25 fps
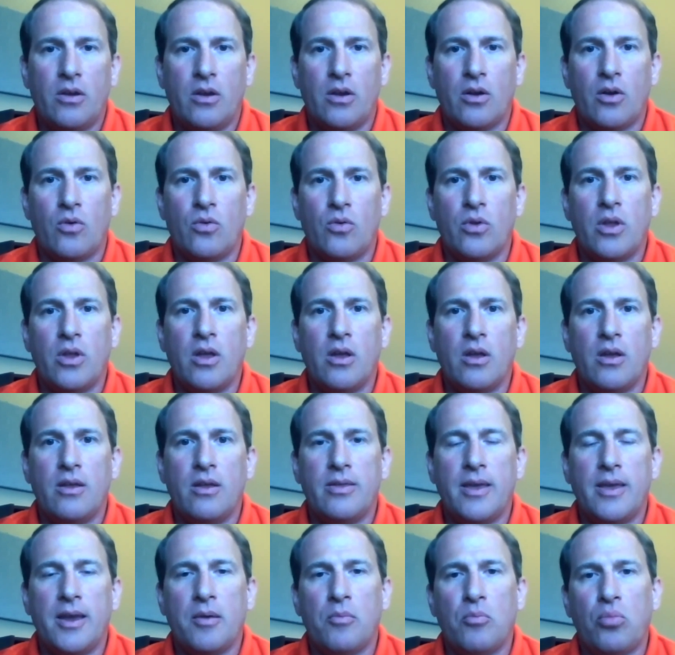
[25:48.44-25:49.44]

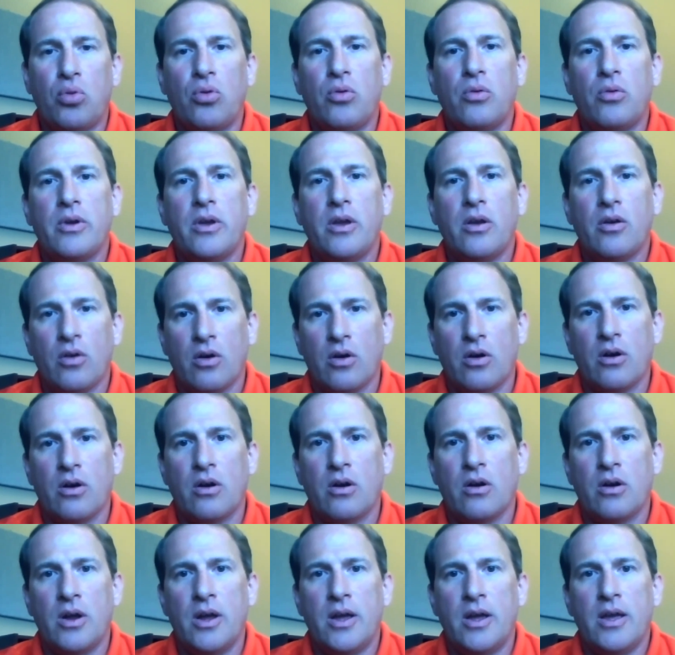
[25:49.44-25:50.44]
the
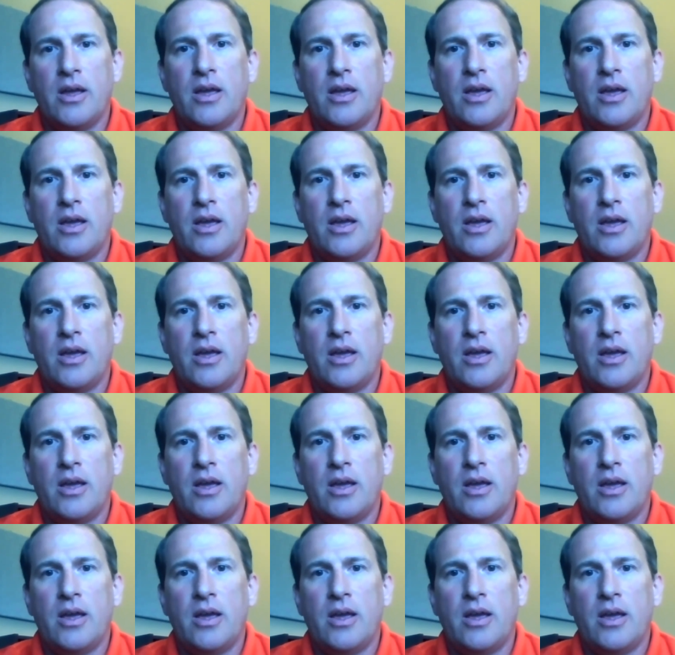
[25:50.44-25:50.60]
employer